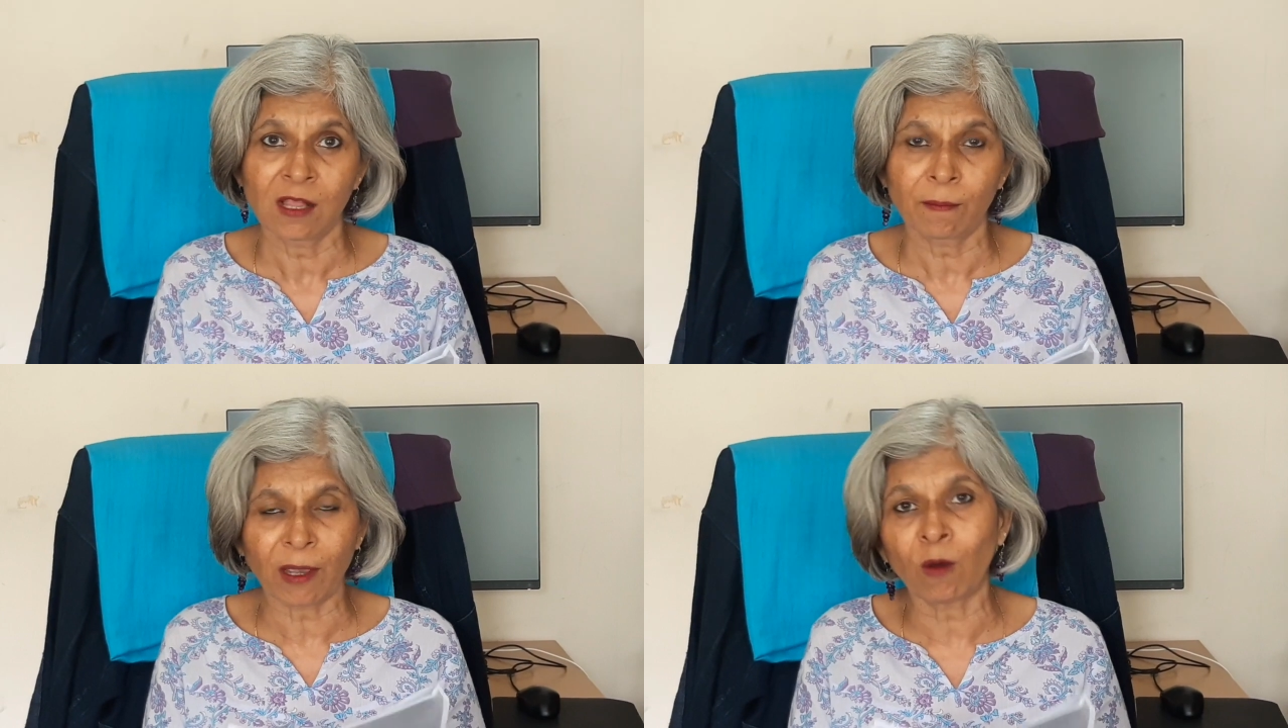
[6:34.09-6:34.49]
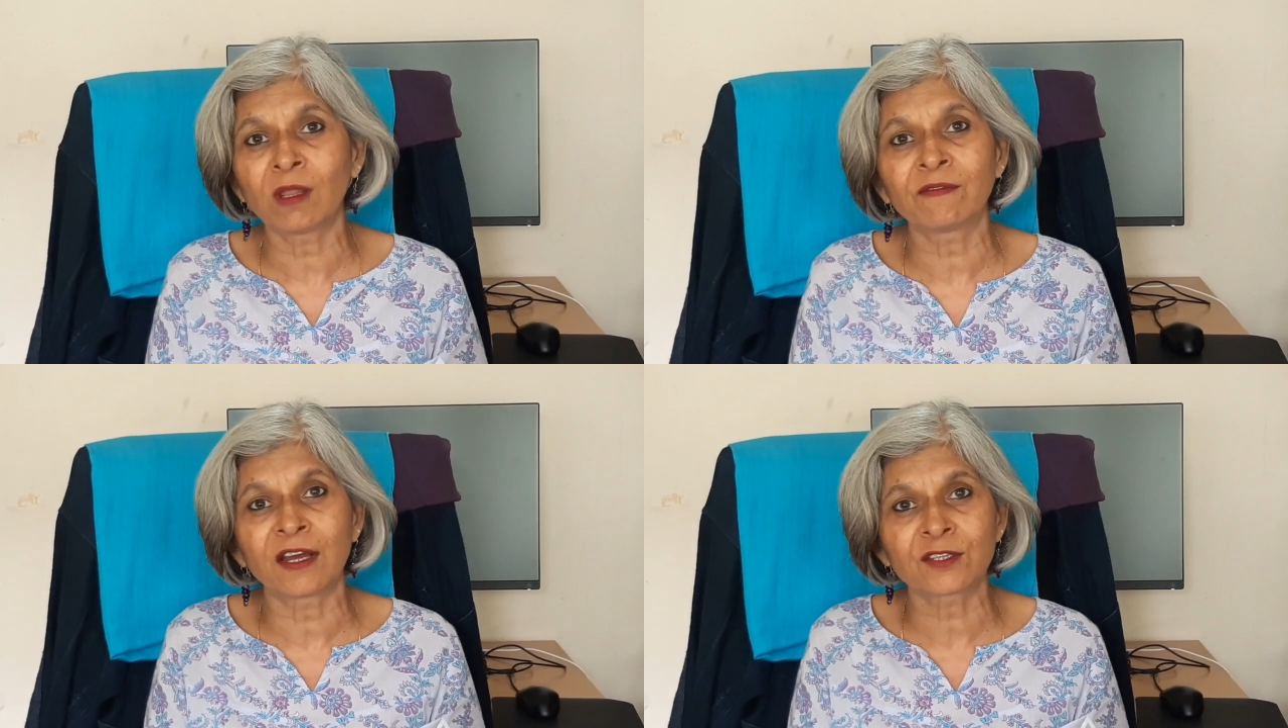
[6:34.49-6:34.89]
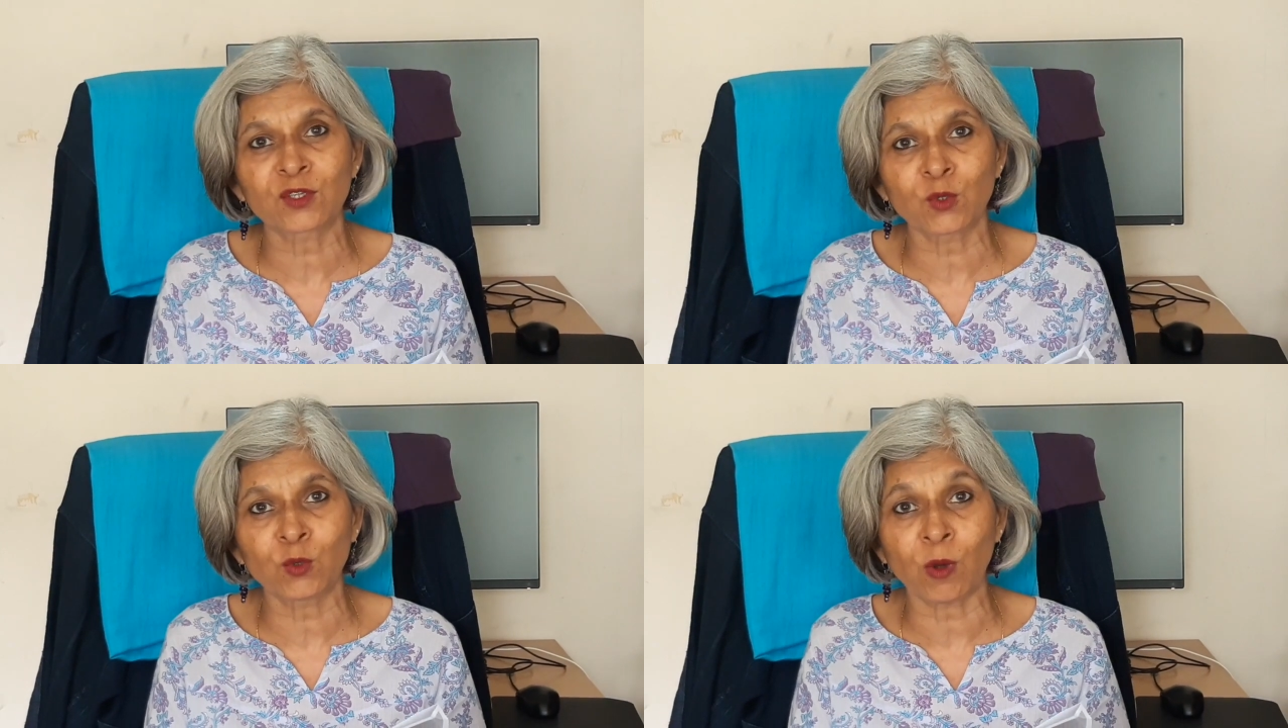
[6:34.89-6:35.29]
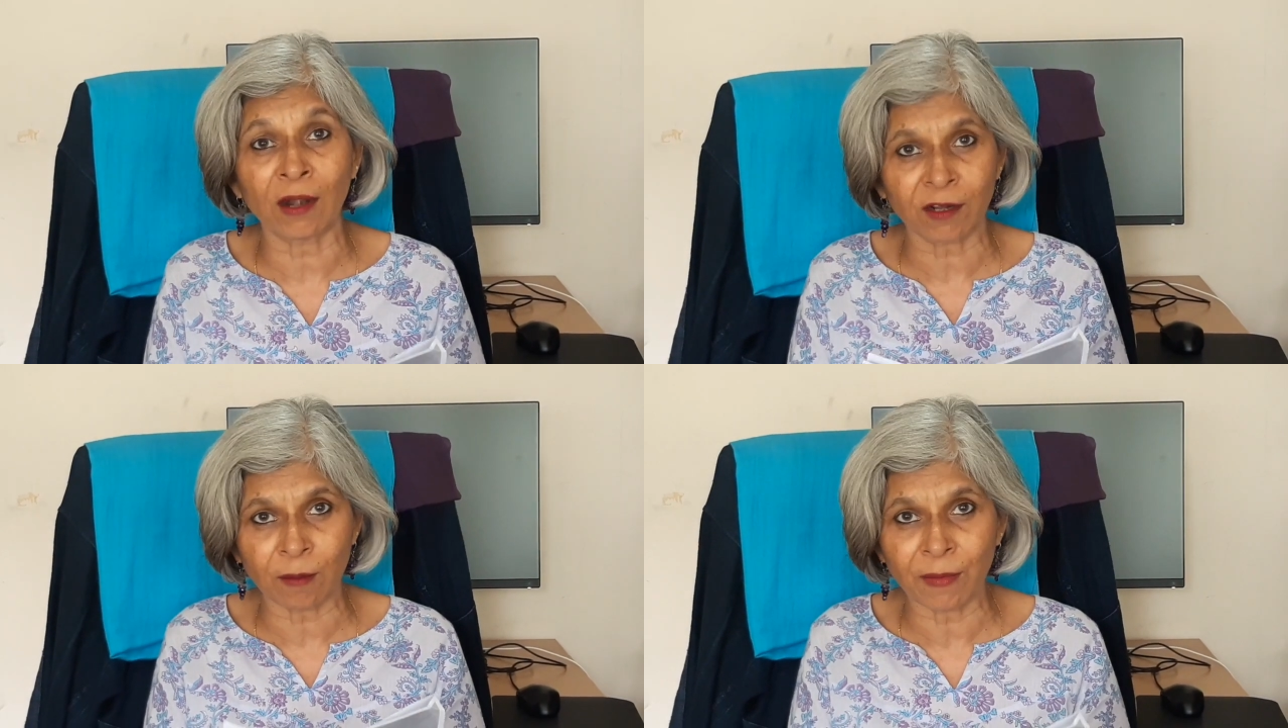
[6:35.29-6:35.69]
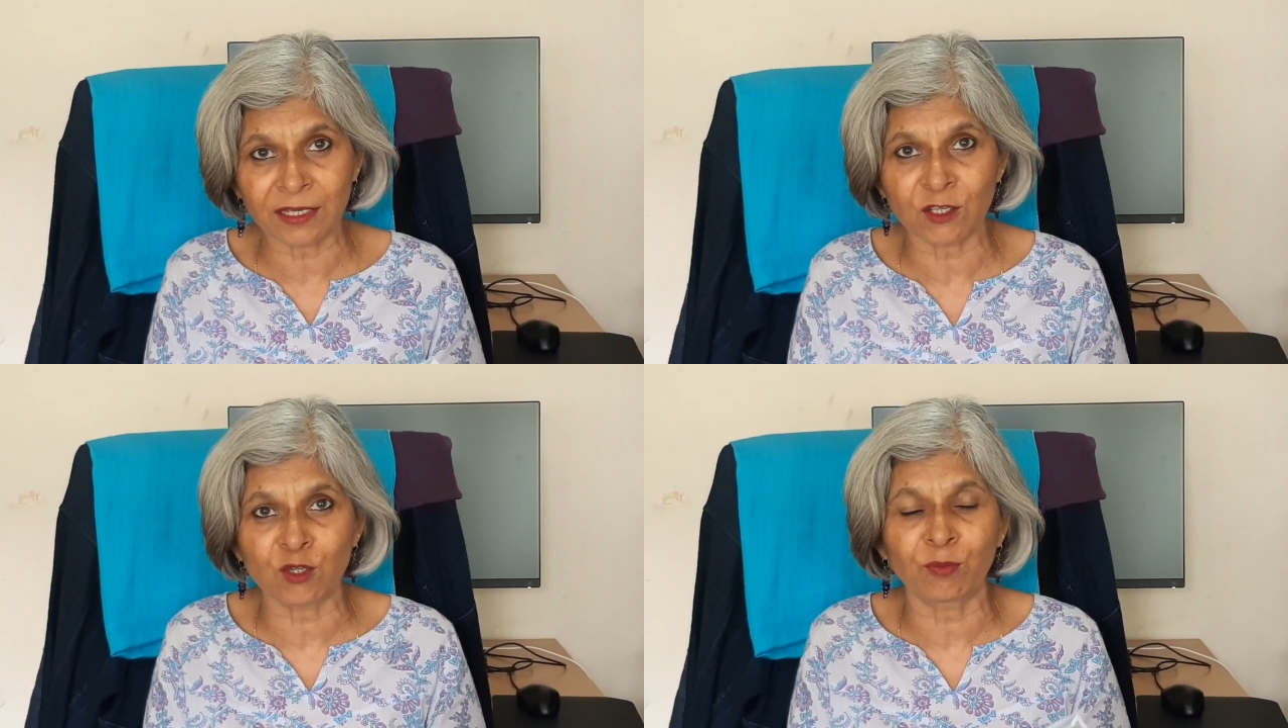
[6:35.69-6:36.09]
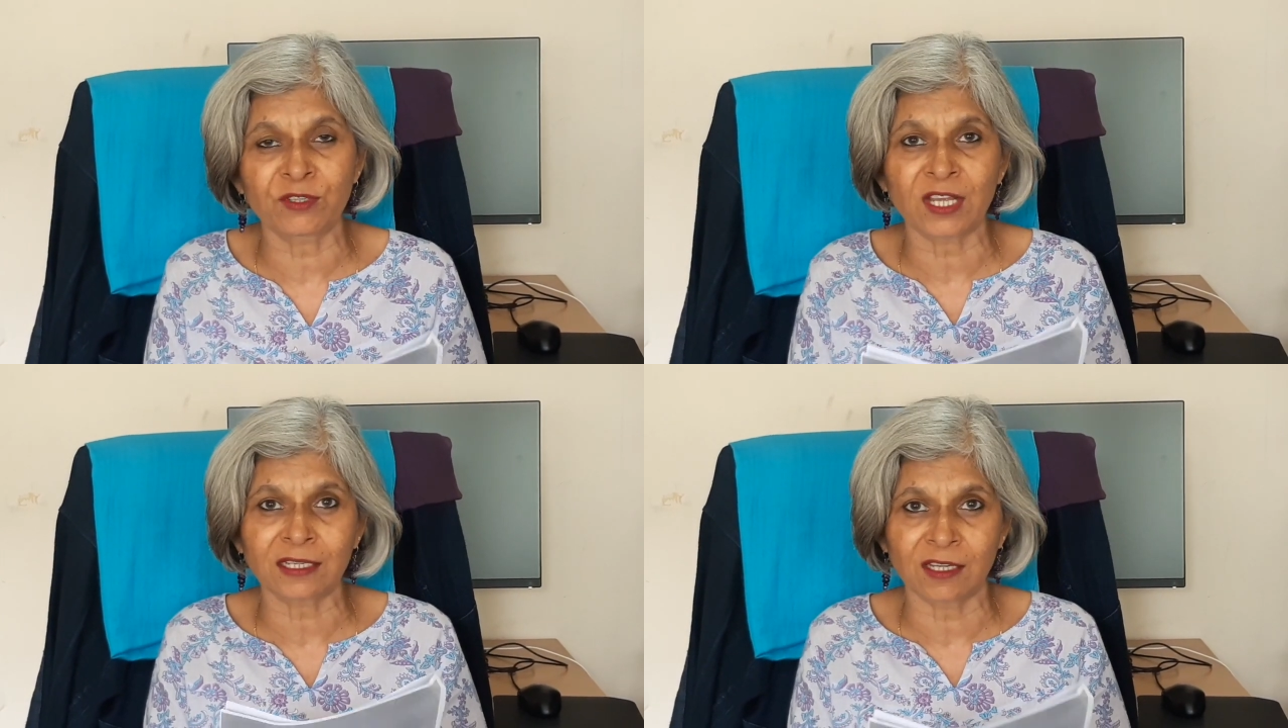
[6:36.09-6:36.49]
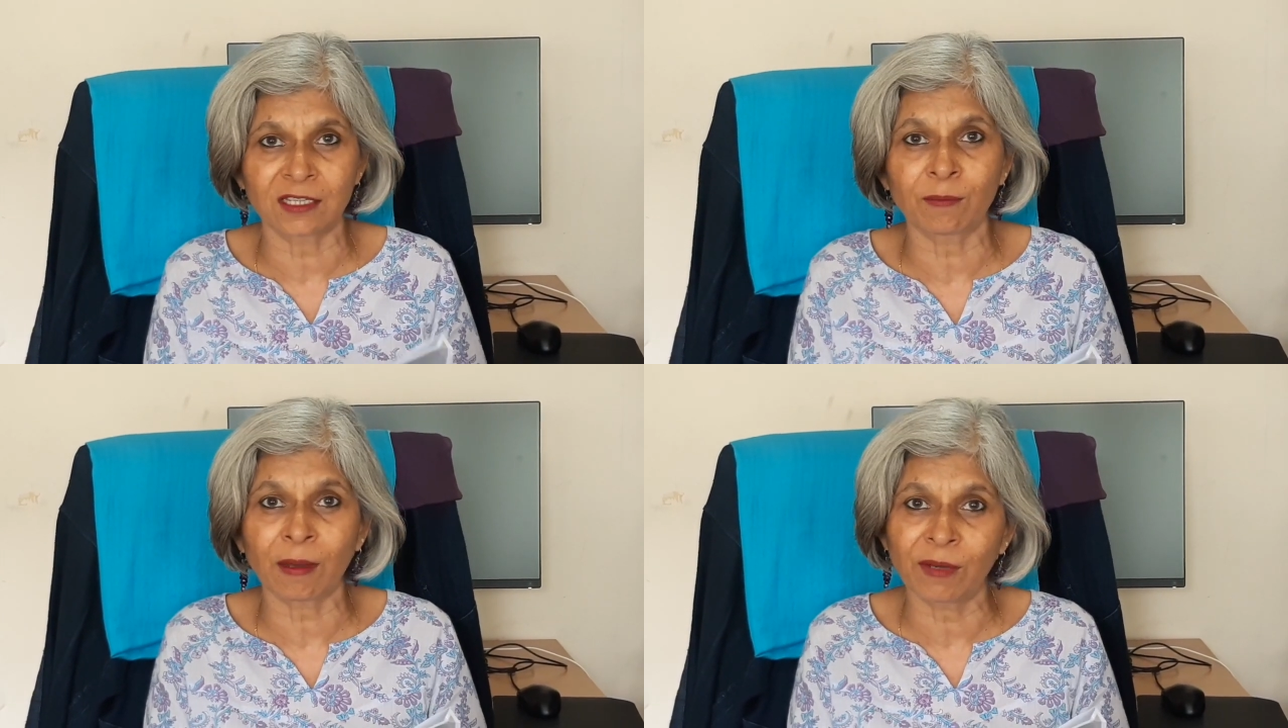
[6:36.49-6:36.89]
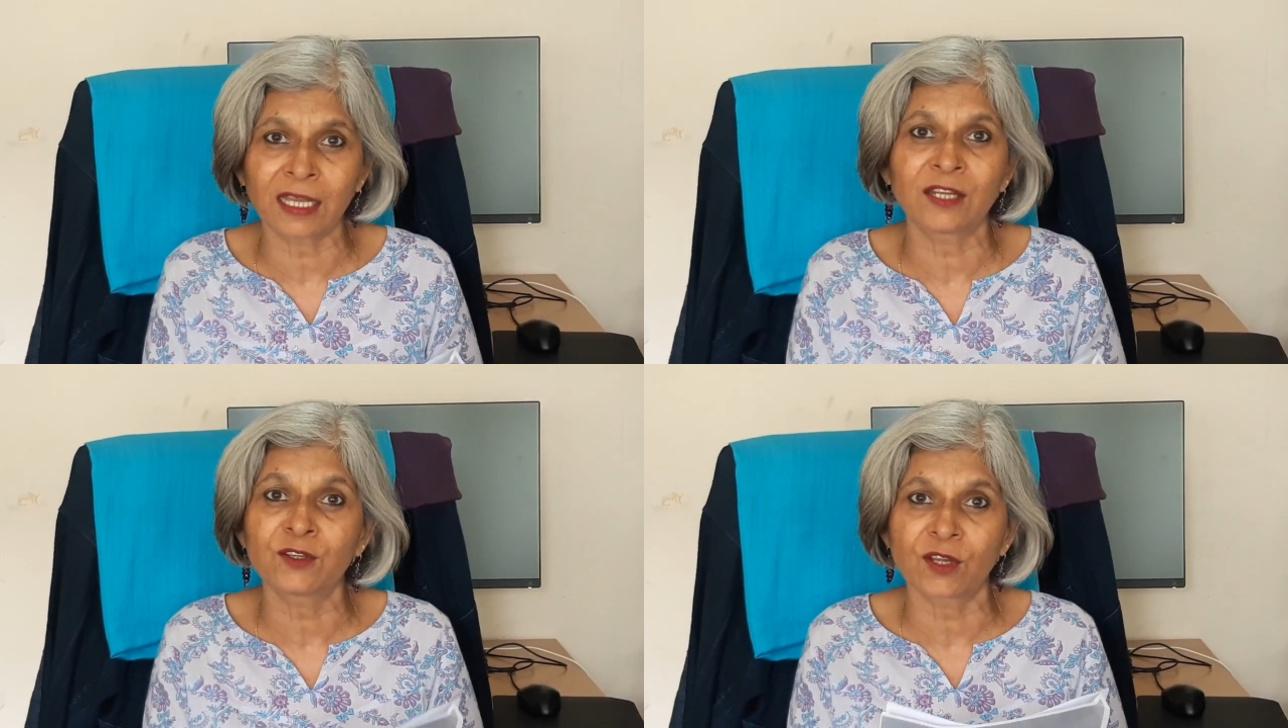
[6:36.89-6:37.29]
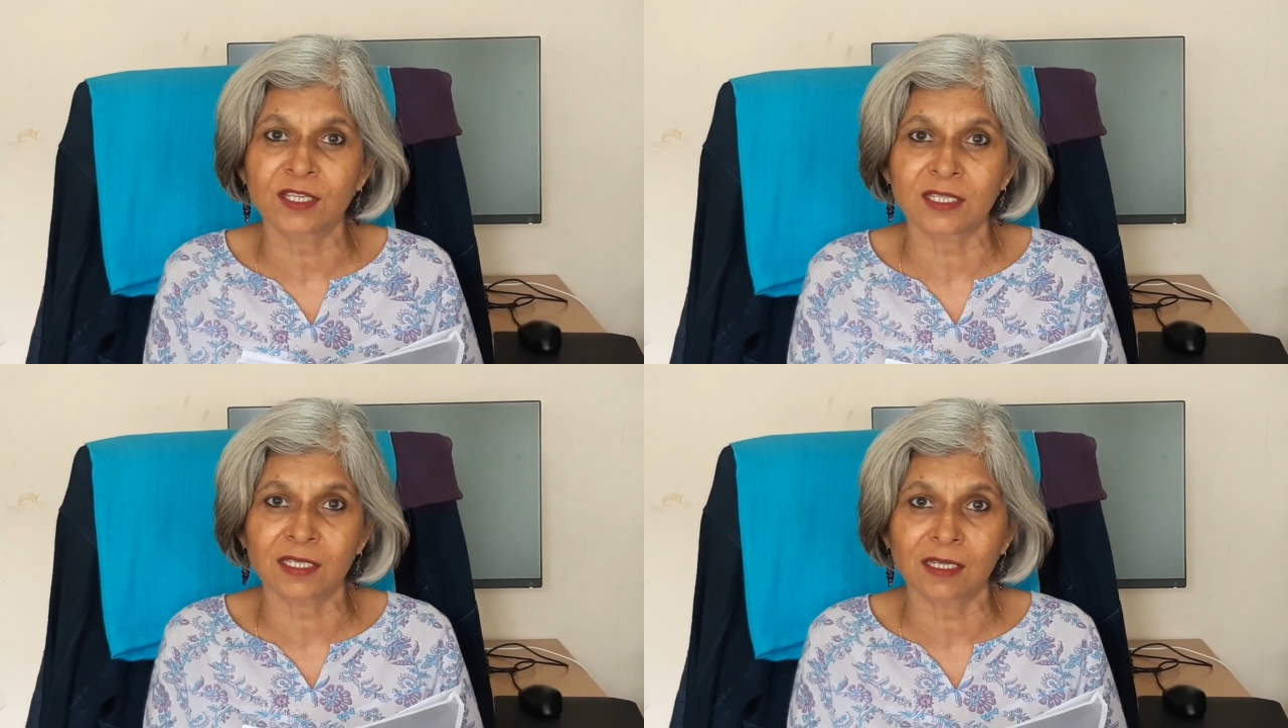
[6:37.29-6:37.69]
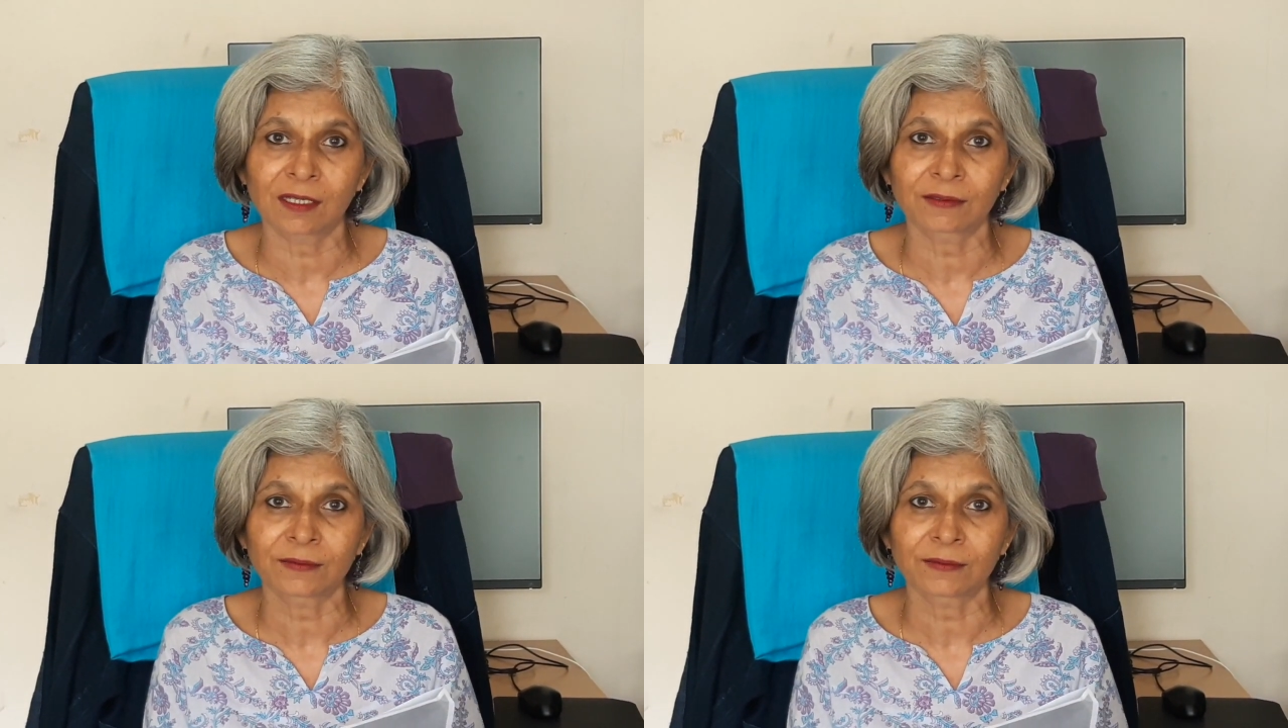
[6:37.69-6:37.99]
by all of us who are committed to protecting the public interest.